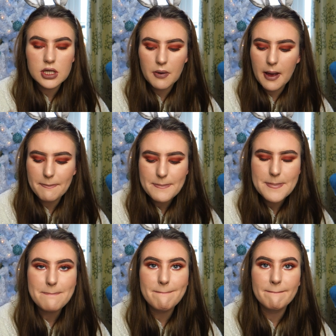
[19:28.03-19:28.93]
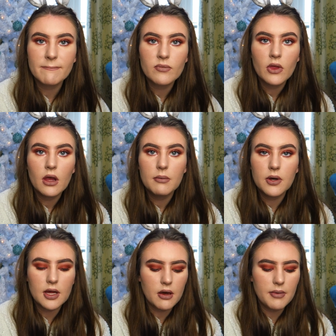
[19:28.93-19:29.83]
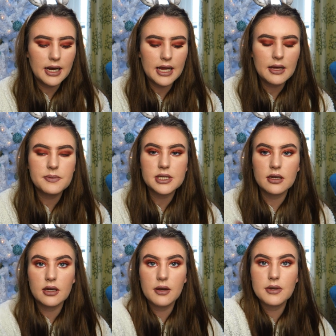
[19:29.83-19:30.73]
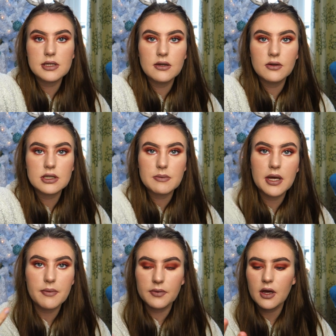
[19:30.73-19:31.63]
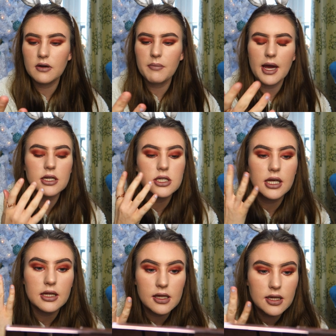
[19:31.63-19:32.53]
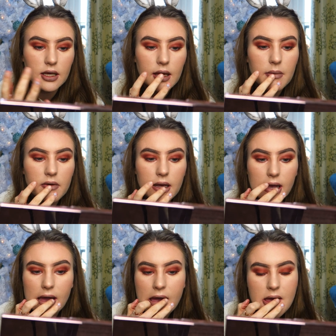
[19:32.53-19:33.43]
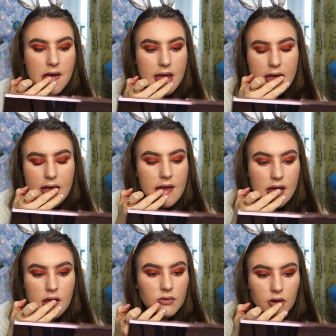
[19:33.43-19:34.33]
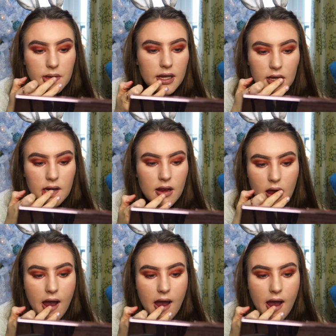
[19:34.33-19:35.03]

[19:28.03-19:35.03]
So I um, put that on my lips, and I know it's, it looks a bit kind of patchy, and then get my finger and rub it in.